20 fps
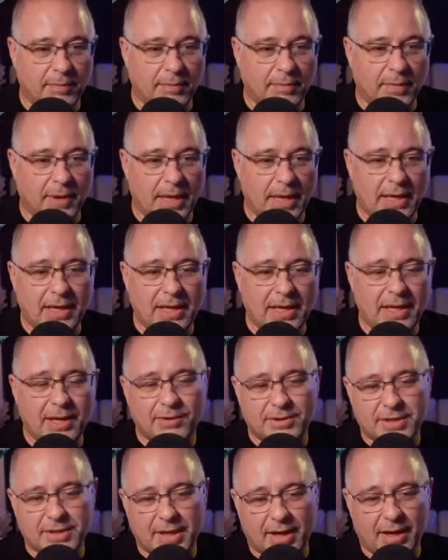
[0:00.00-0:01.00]

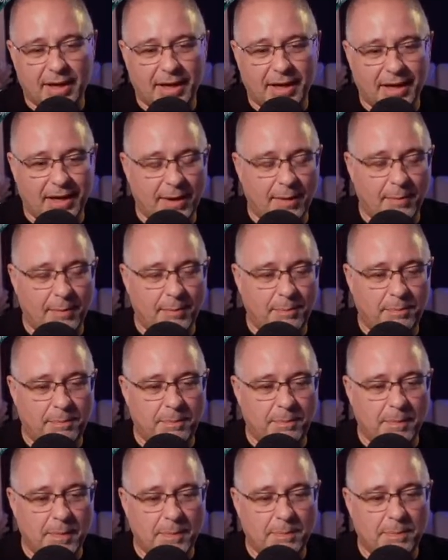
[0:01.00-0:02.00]
it's not,
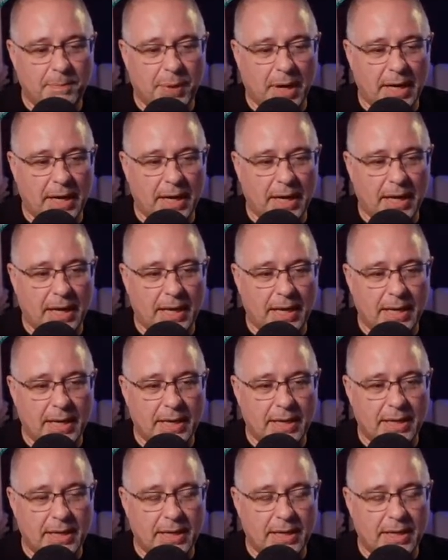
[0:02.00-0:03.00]
but
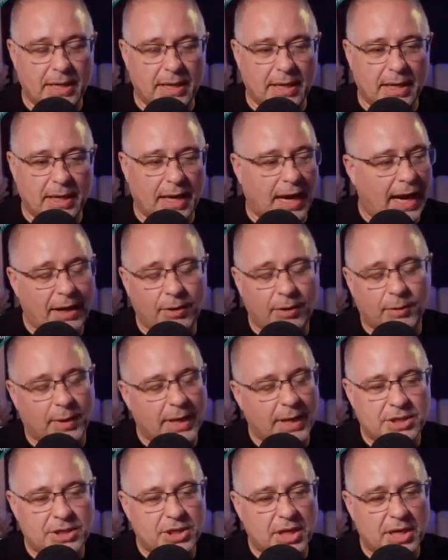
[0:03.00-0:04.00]
I don't know.
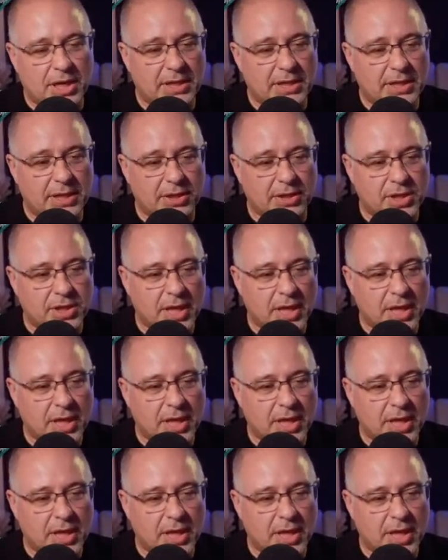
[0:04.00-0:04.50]
There's